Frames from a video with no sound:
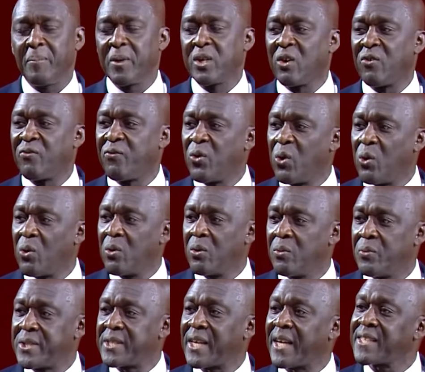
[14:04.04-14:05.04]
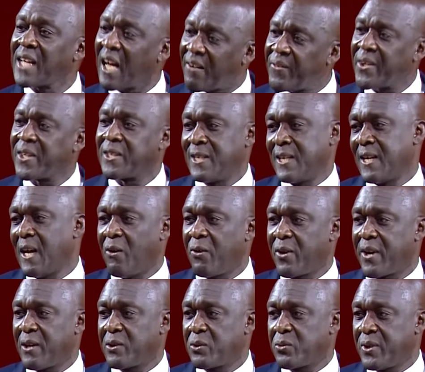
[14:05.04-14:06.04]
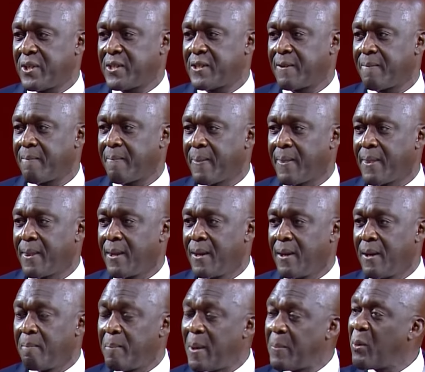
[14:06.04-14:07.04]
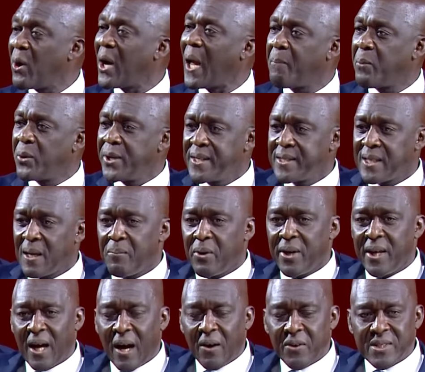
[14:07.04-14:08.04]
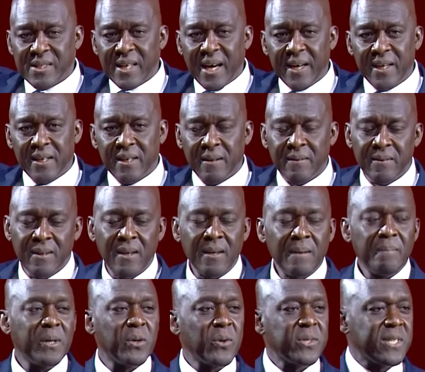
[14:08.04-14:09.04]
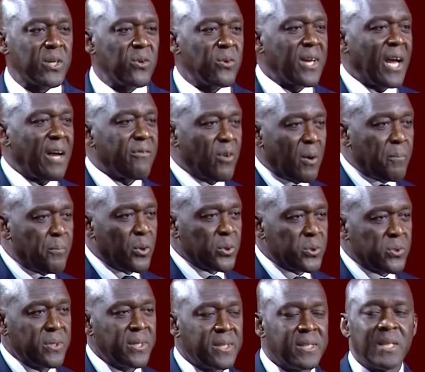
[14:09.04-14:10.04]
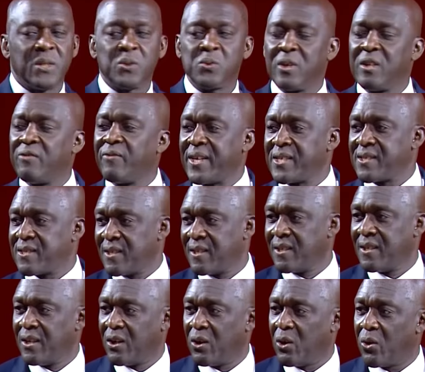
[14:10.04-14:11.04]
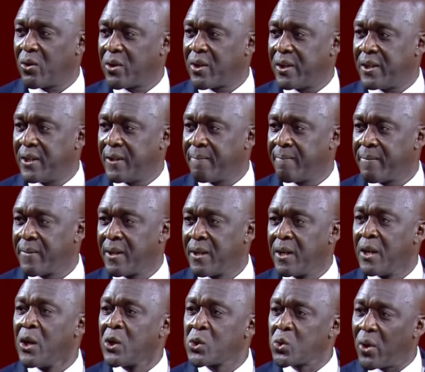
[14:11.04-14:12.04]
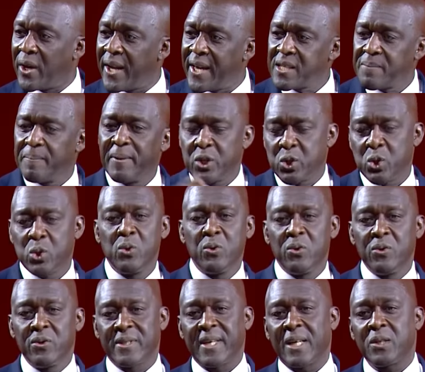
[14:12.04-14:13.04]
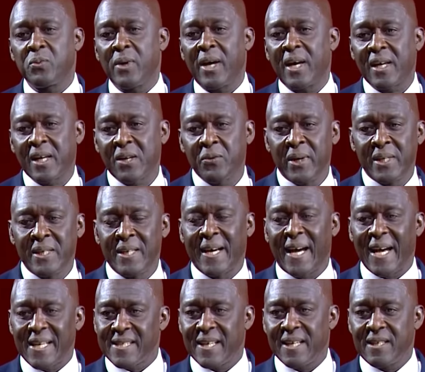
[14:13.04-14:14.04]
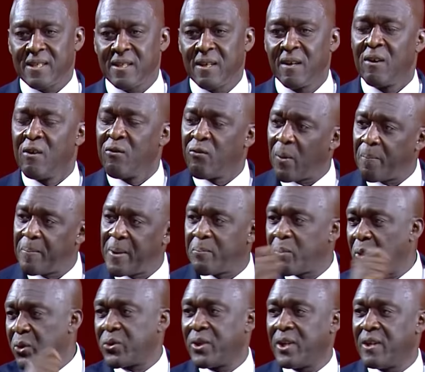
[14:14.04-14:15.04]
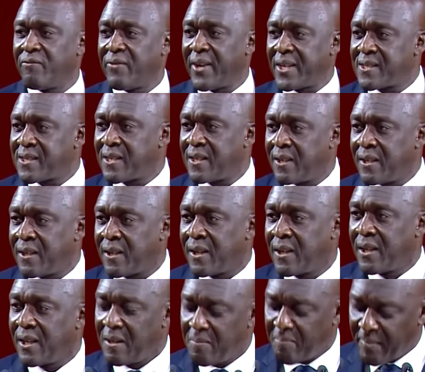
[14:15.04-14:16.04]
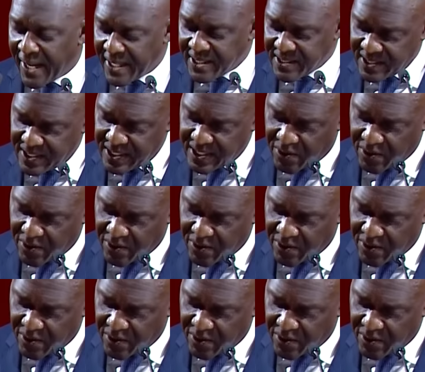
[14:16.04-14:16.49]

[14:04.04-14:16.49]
capital flow, which is affecting our countries. People are putting their money outside because they don't have opportunities to invest locally. So let's make sure that we are creating assets for people to invest in mass